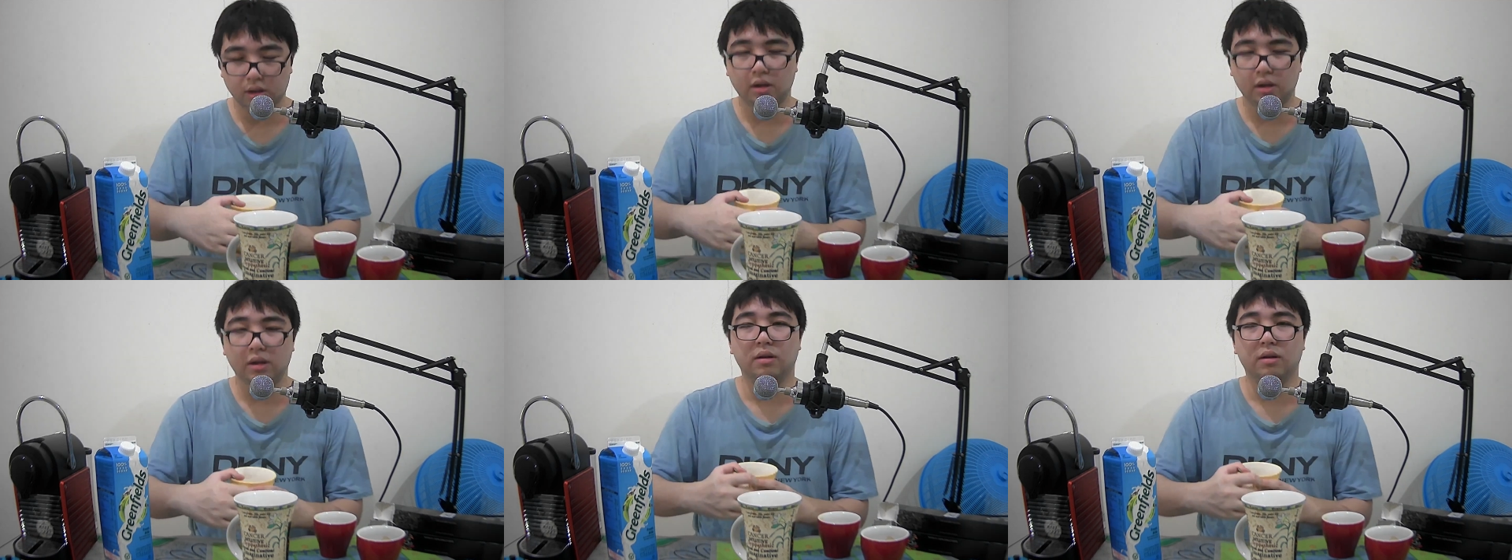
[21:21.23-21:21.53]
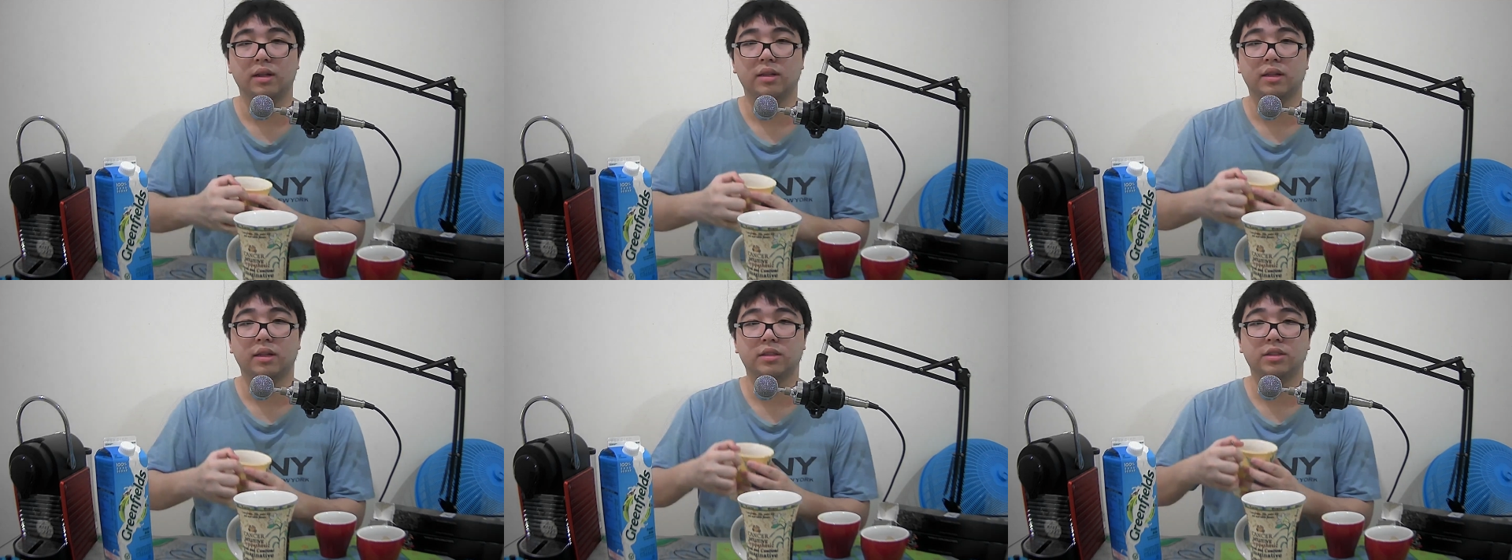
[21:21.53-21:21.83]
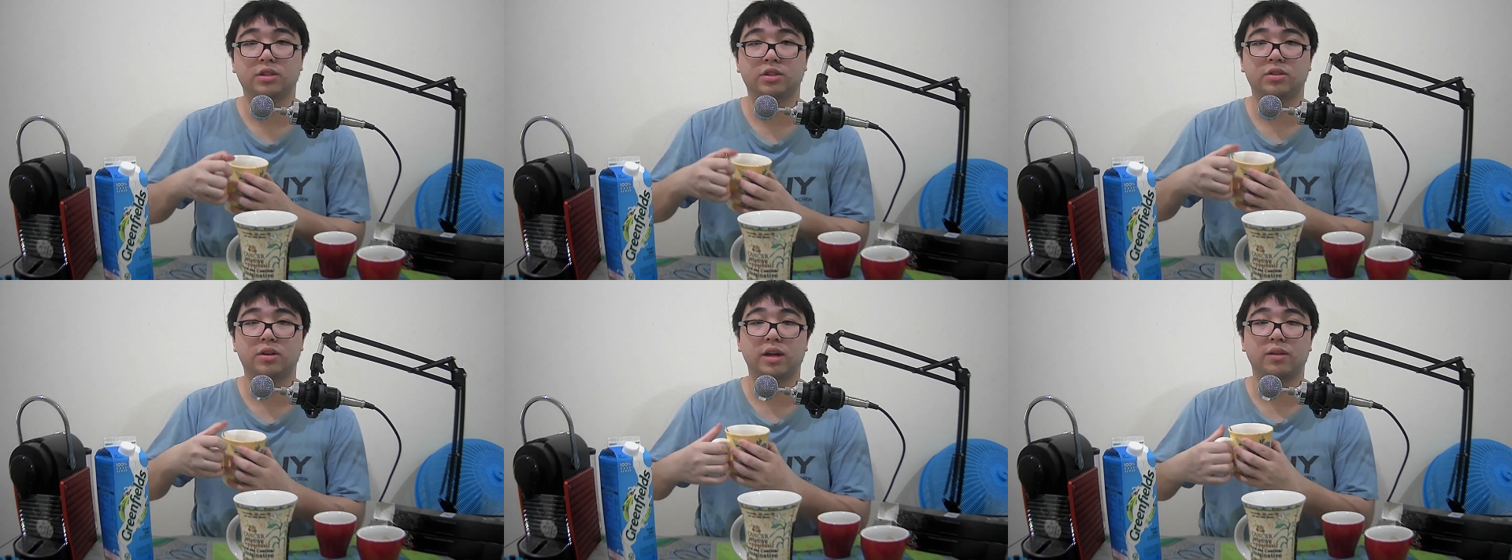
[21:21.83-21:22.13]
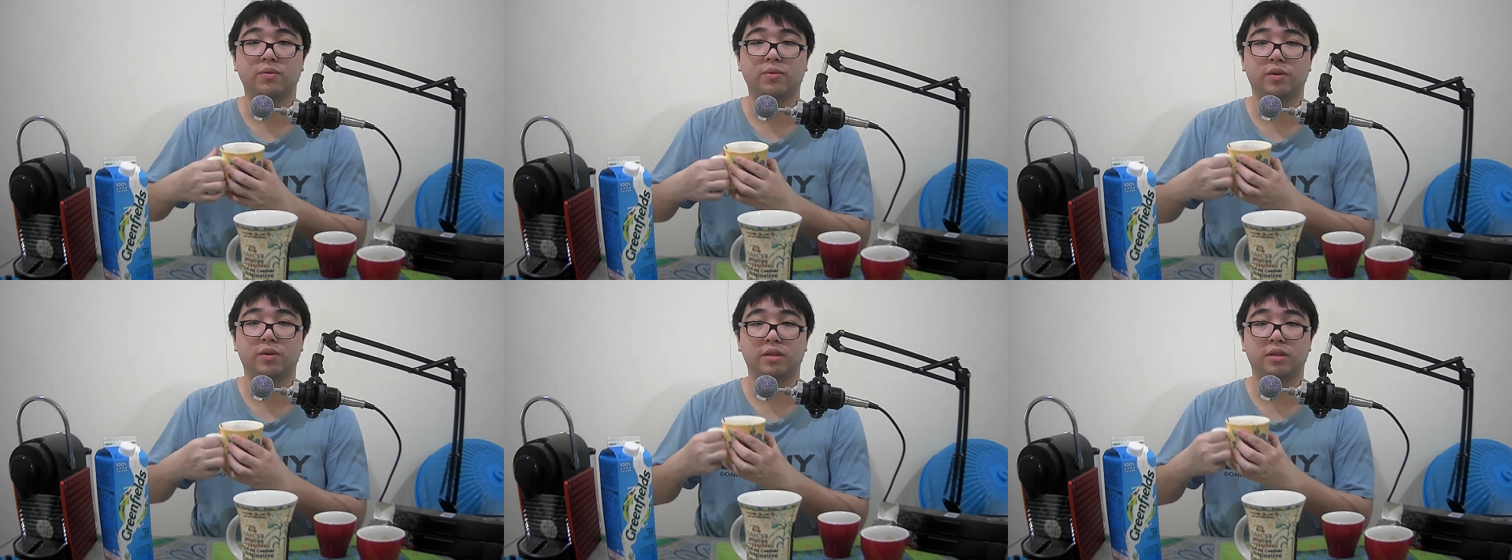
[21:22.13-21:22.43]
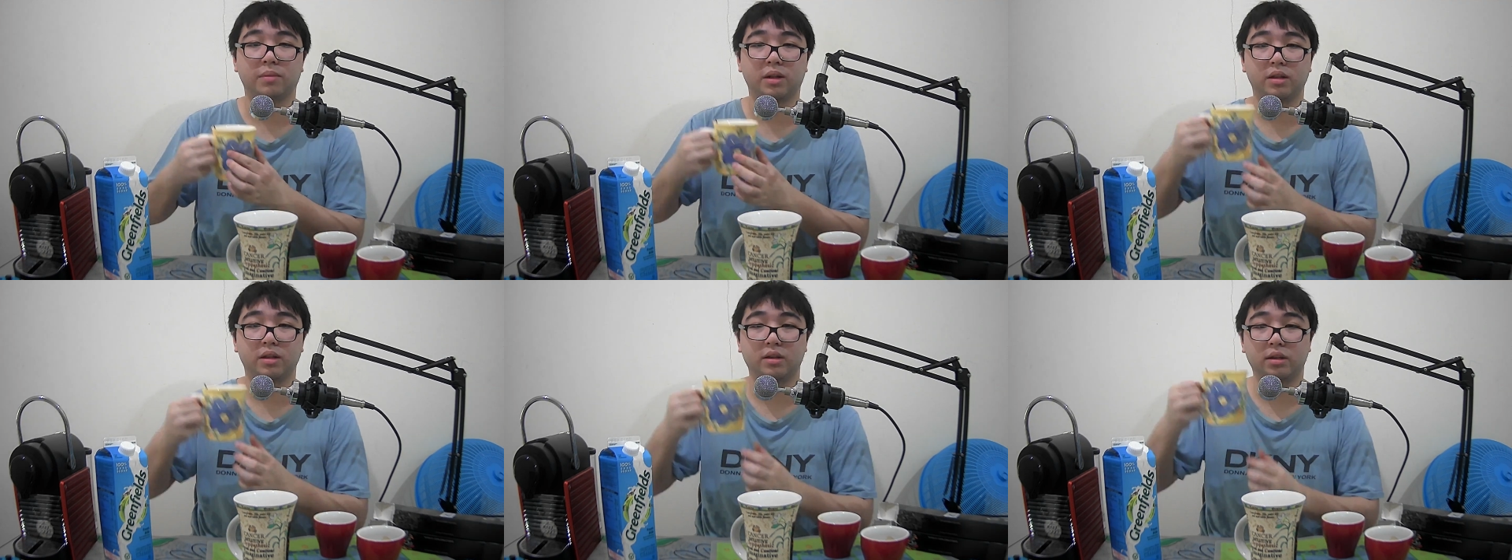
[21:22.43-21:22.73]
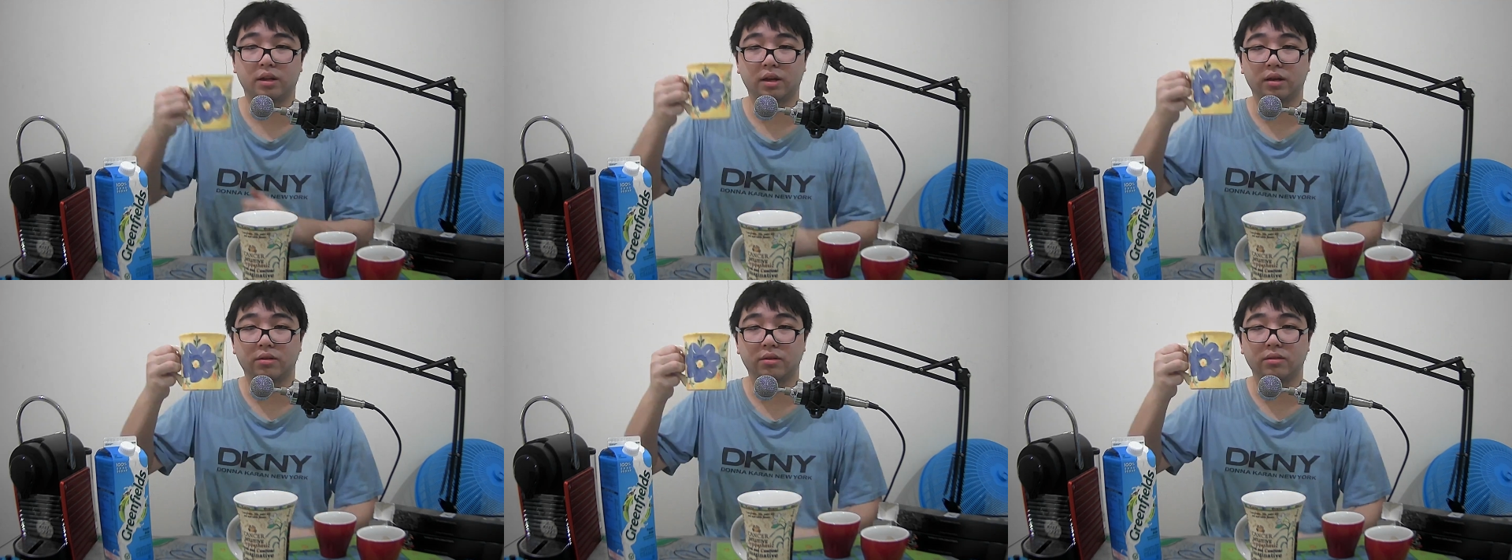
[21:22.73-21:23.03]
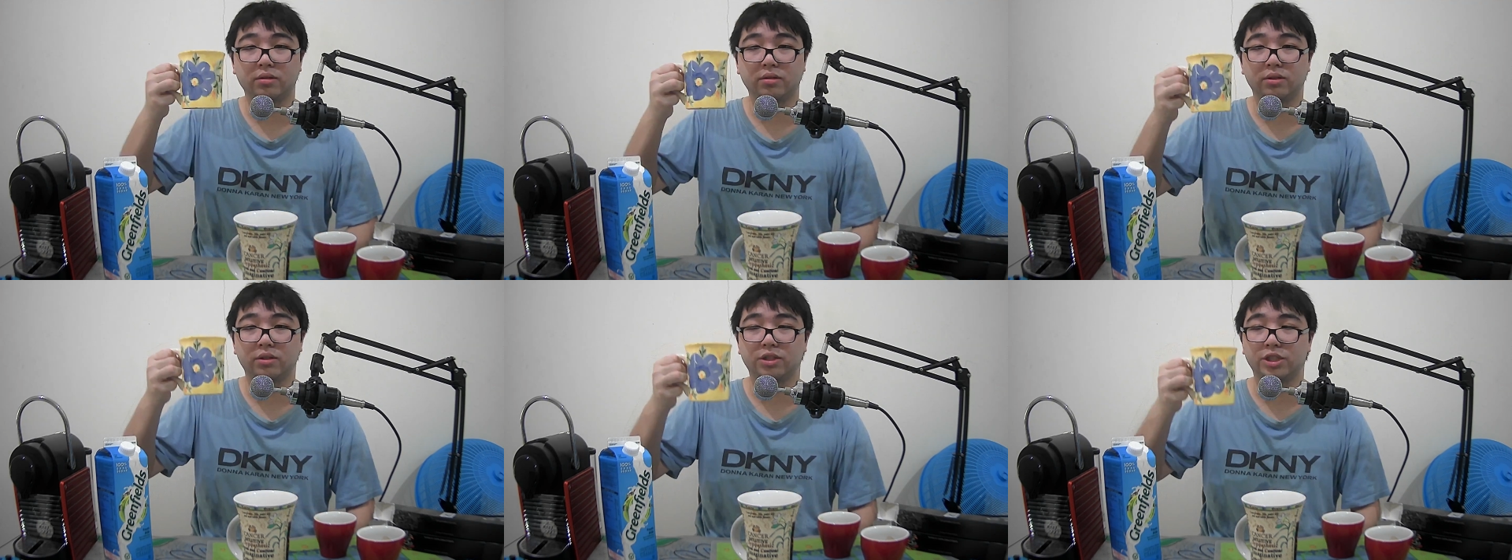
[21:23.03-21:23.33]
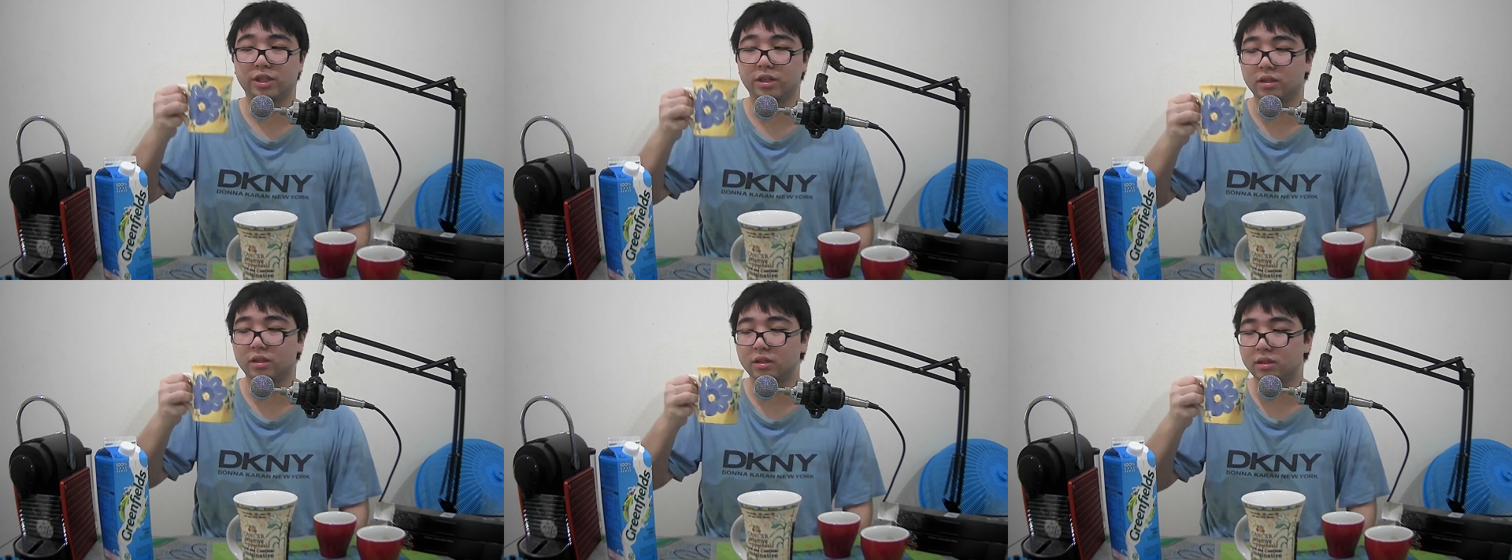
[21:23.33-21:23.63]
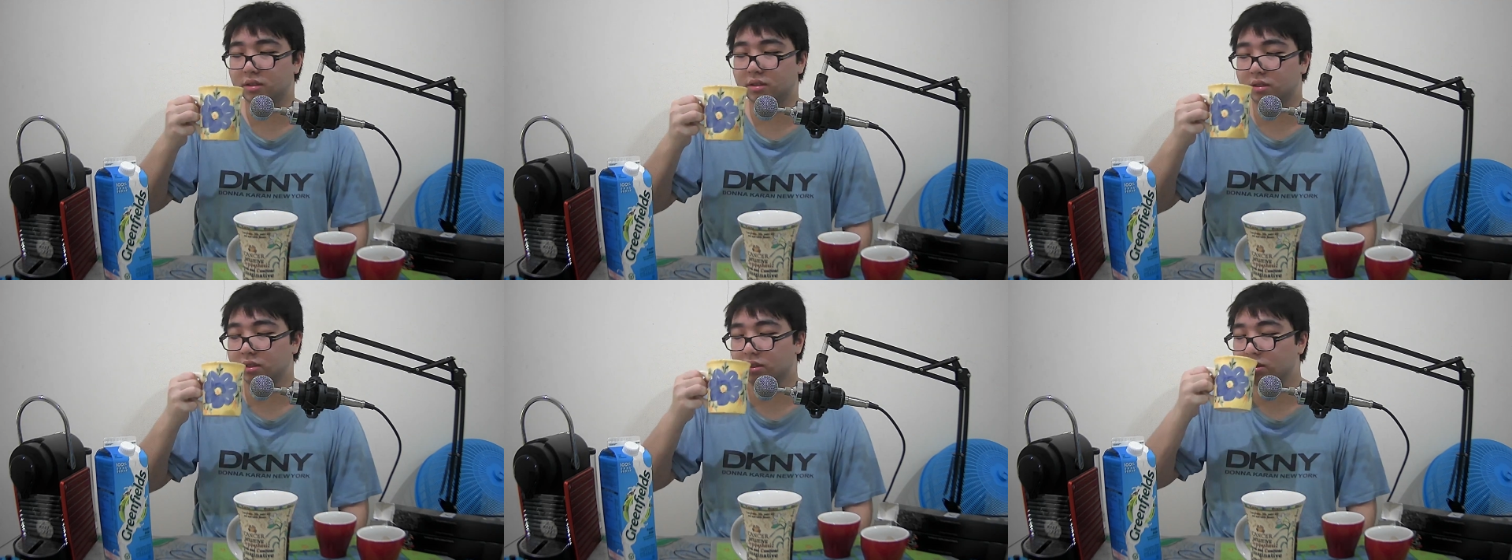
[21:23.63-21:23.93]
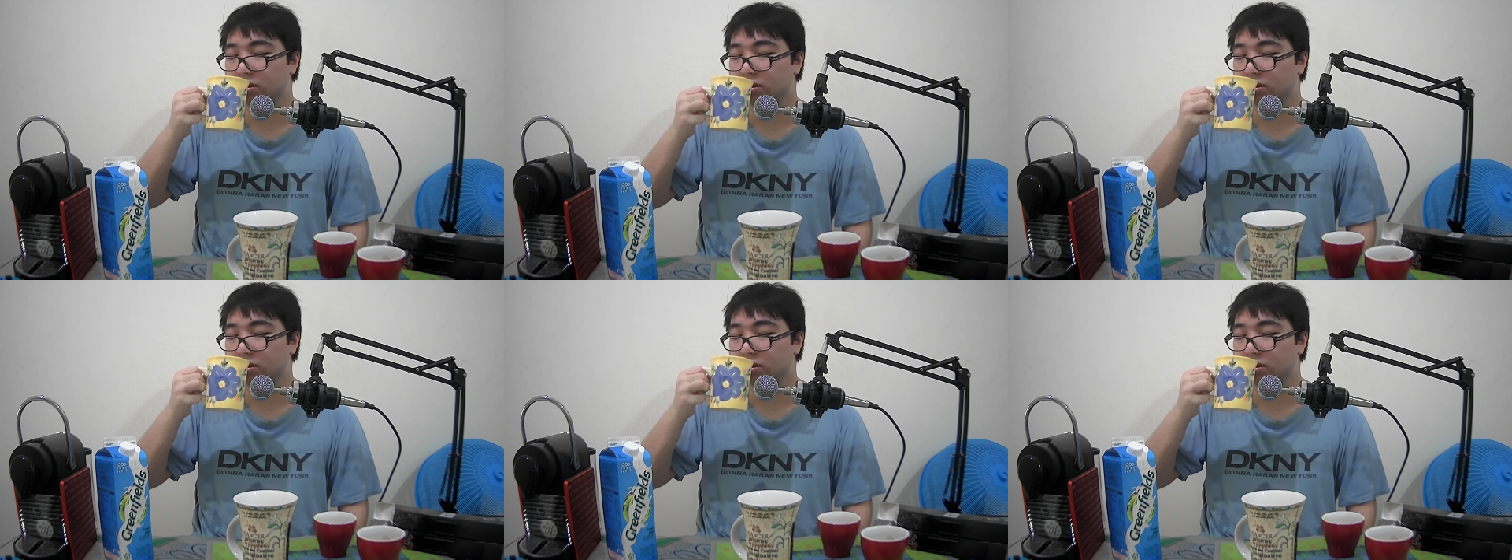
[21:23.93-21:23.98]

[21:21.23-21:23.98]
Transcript: All right, let's try it with milk now. Cheers.